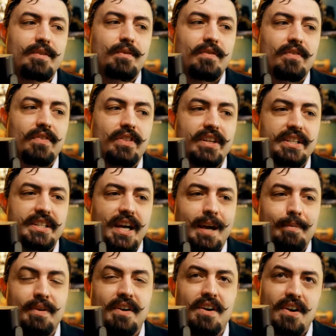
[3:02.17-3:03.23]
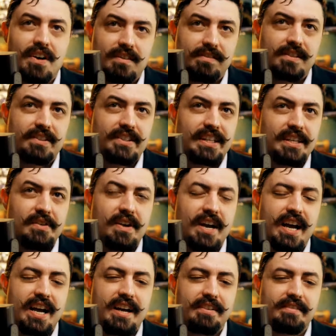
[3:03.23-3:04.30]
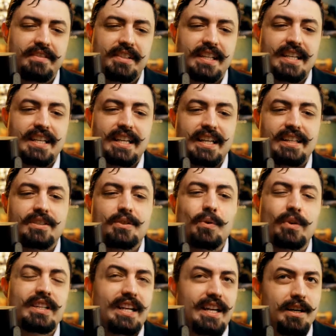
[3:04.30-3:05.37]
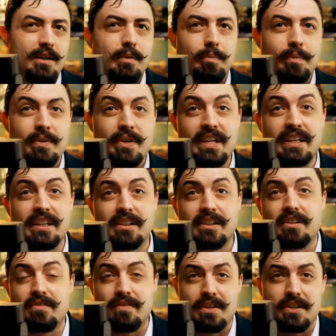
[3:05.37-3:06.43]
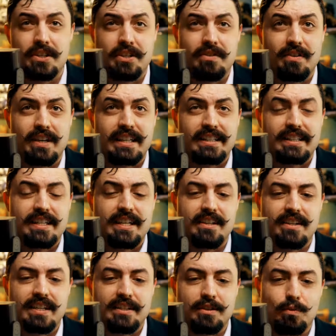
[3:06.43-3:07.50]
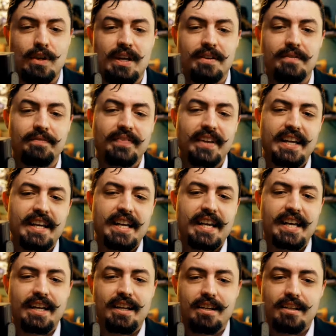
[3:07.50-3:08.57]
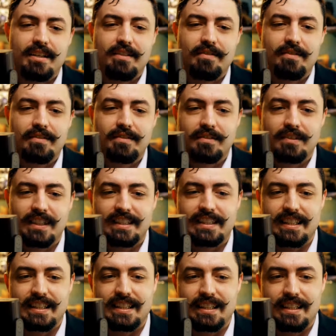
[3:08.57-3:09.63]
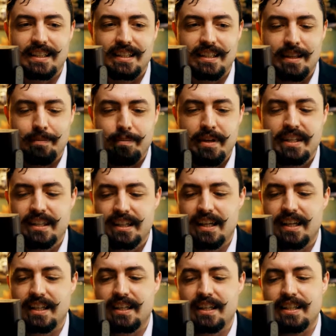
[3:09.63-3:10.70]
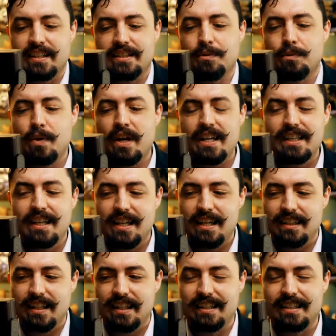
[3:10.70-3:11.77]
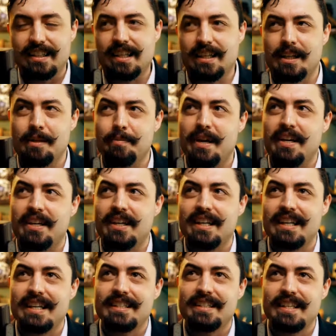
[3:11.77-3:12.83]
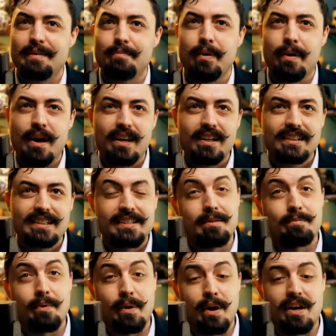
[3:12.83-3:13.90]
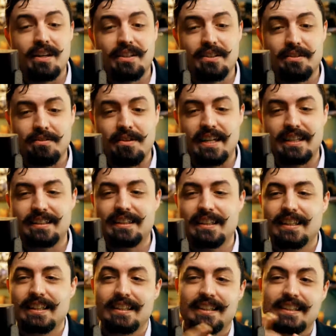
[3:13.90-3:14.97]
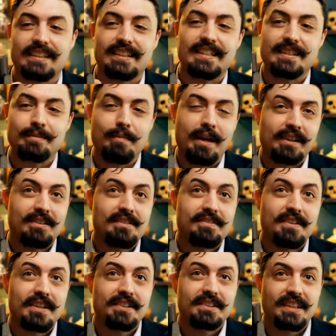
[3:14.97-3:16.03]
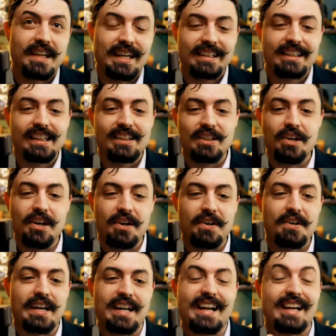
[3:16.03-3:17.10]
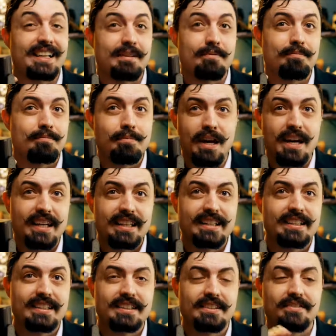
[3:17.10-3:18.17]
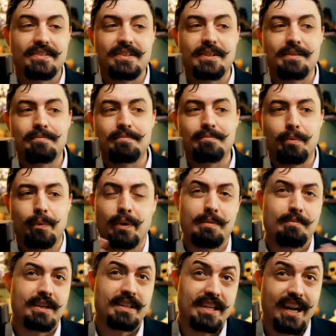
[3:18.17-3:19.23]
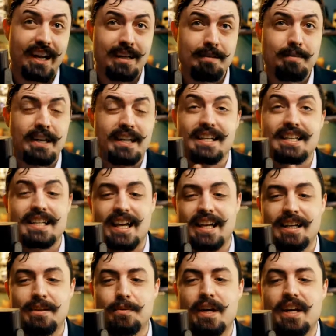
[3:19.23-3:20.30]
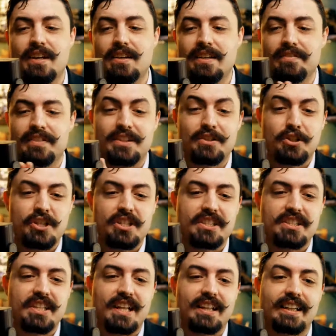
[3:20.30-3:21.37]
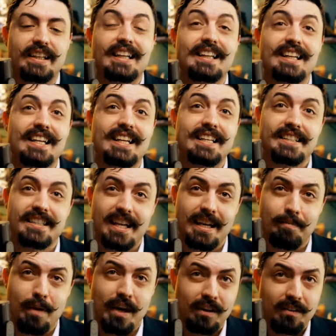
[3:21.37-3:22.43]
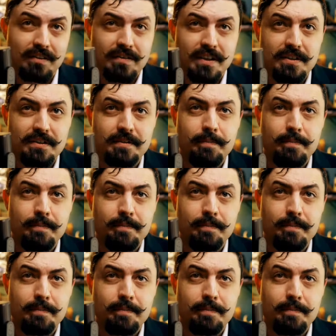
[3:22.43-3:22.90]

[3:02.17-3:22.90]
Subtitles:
the type of offer that you have, it's going to help in conversion rates there as well. And like I said, the big thing is, the way that I like to think about it is a product is a product, right? Like this microphone, I can go and I can buy this from pretty much anybody anywhere if they're just selling it as a microphone.